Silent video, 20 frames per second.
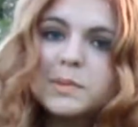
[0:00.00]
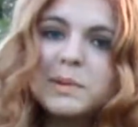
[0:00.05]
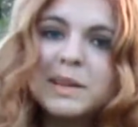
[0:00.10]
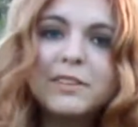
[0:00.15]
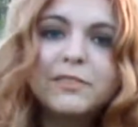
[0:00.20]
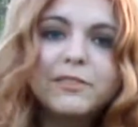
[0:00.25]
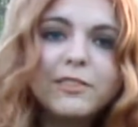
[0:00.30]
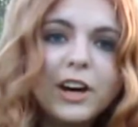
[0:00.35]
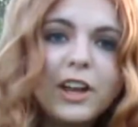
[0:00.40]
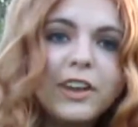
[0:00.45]

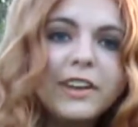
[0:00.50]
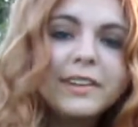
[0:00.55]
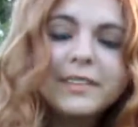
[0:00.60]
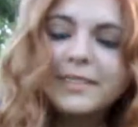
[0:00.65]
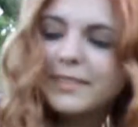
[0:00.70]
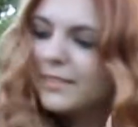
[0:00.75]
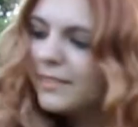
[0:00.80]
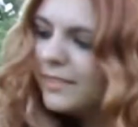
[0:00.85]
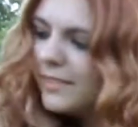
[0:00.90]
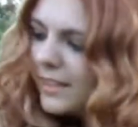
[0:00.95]
being fun.
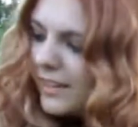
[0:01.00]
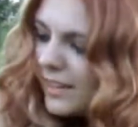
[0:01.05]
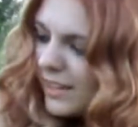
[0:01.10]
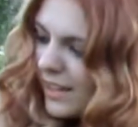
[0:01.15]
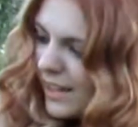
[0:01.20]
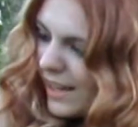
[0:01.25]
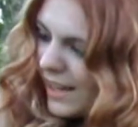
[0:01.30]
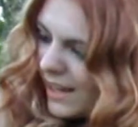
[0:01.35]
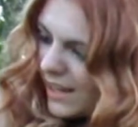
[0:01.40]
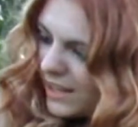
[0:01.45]

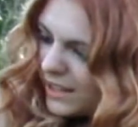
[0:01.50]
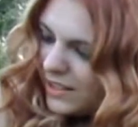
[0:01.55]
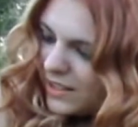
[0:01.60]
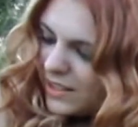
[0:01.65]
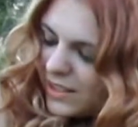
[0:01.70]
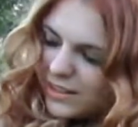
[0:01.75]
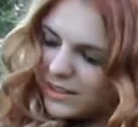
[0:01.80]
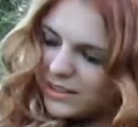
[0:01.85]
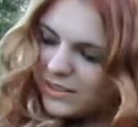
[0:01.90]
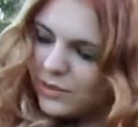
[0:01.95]
Hey,
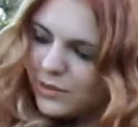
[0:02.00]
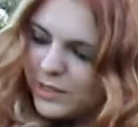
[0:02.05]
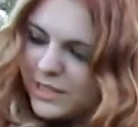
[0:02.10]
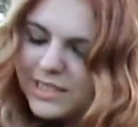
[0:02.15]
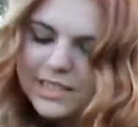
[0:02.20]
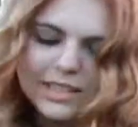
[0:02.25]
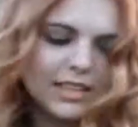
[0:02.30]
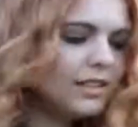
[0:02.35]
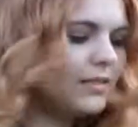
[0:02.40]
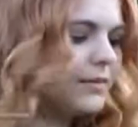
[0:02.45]

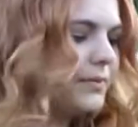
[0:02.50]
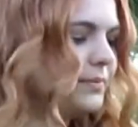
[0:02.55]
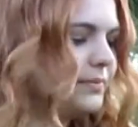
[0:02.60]
noisy.